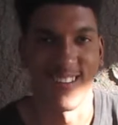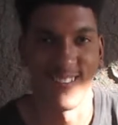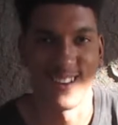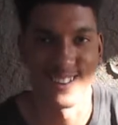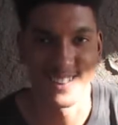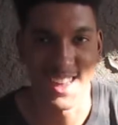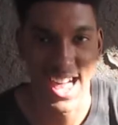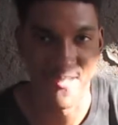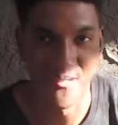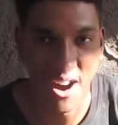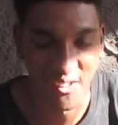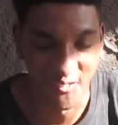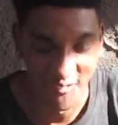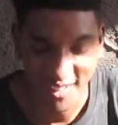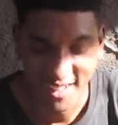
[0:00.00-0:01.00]
Jacquees came
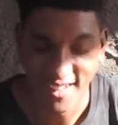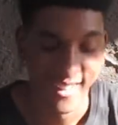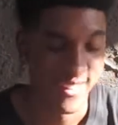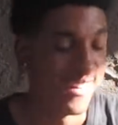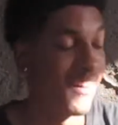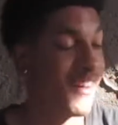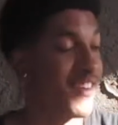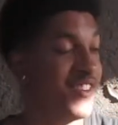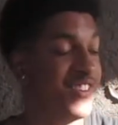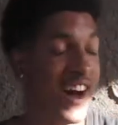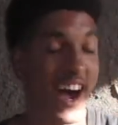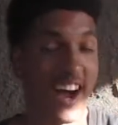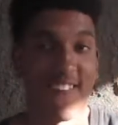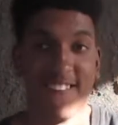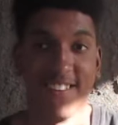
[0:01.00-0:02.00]
out.
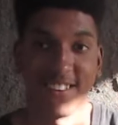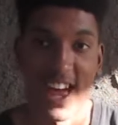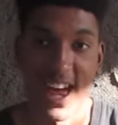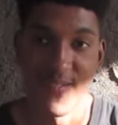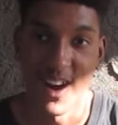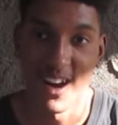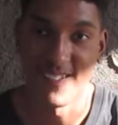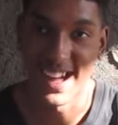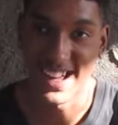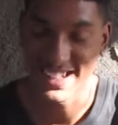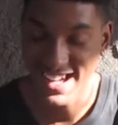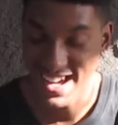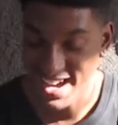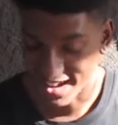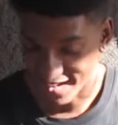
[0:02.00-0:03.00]
Jacquees came out like
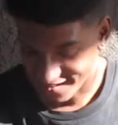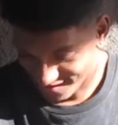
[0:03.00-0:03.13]
that.